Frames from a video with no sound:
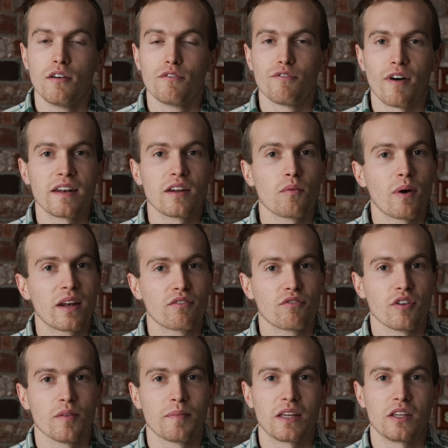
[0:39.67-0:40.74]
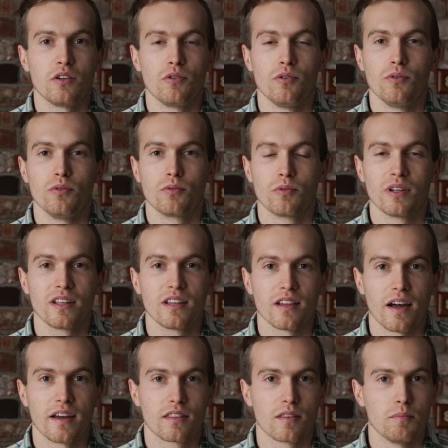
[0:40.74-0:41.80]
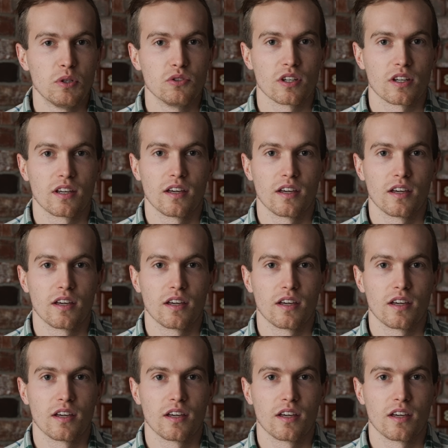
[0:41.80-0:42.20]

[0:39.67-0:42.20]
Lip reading: find a wedding film that you really like the music